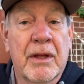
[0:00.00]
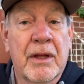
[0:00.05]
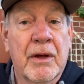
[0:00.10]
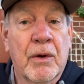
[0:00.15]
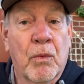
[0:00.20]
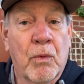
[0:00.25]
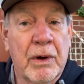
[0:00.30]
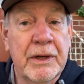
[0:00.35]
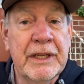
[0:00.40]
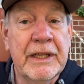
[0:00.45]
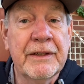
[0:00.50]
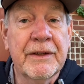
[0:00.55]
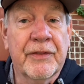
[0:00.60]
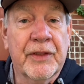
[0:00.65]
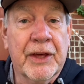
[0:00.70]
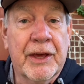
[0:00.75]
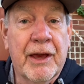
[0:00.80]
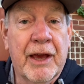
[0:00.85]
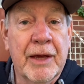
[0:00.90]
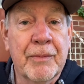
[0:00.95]
One end of the
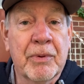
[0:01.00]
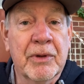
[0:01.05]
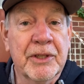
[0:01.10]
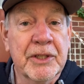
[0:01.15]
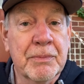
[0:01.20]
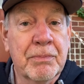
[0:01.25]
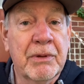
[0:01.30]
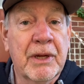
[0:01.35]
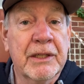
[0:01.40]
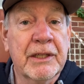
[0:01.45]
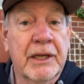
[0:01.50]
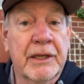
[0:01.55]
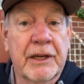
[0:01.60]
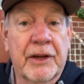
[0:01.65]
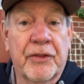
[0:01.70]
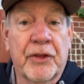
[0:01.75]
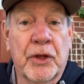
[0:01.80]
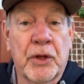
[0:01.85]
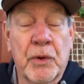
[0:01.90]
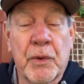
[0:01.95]
cable is plugged into
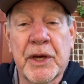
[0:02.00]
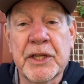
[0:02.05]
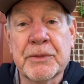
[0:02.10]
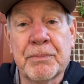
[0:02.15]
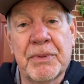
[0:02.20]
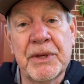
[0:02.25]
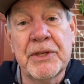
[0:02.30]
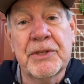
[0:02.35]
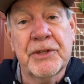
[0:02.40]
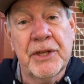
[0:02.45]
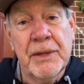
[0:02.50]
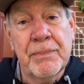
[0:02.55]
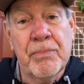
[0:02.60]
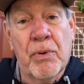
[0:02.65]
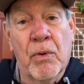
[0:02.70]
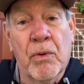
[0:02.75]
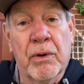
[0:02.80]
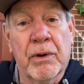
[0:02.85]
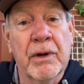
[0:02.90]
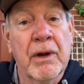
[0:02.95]
the USB-C
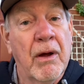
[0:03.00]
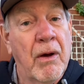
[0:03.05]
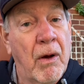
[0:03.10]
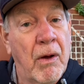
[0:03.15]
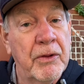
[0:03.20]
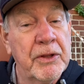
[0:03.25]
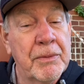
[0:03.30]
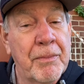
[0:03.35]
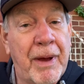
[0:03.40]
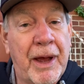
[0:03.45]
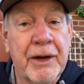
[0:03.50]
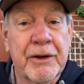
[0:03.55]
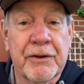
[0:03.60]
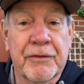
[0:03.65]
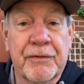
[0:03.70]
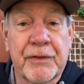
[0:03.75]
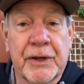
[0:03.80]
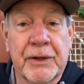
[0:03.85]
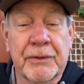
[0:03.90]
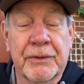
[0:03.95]
port on the
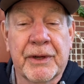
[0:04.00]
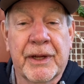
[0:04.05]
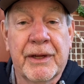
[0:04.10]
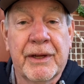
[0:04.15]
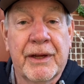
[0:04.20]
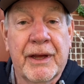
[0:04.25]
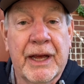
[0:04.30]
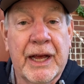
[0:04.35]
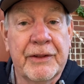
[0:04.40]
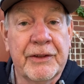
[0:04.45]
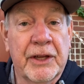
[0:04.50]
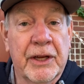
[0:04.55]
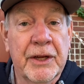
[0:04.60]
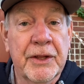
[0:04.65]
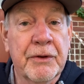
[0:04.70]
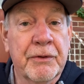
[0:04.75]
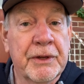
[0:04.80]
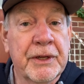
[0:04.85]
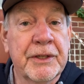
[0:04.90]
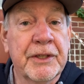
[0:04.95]
microphone, and the
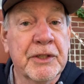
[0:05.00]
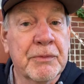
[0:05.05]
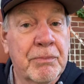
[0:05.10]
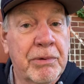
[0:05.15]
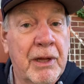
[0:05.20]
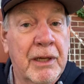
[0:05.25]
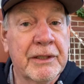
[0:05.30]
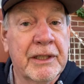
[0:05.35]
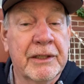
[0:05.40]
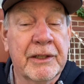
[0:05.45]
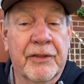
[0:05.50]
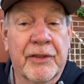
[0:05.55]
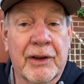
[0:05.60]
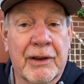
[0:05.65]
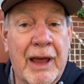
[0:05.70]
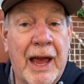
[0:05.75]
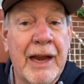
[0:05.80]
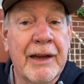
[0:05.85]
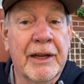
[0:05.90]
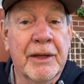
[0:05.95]
other end is plugged into the
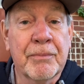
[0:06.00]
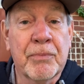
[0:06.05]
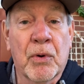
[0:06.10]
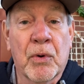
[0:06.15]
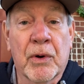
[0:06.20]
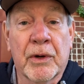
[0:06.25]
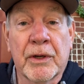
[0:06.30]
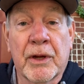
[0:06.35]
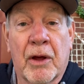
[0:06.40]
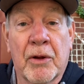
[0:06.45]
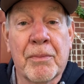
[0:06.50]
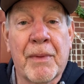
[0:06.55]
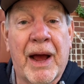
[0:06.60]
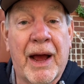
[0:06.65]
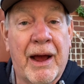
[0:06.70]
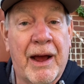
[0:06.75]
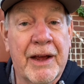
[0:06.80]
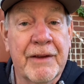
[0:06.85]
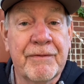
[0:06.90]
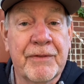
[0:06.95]
Lightning port on
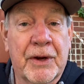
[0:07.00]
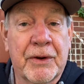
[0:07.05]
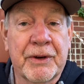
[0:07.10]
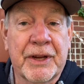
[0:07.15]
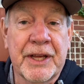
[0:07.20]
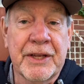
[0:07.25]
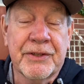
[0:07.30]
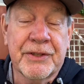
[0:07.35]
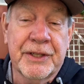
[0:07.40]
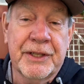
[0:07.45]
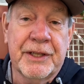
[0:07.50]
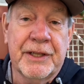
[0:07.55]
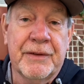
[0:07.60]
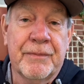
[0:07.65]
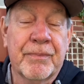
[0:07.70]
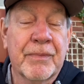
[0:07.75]
my iPhone SE.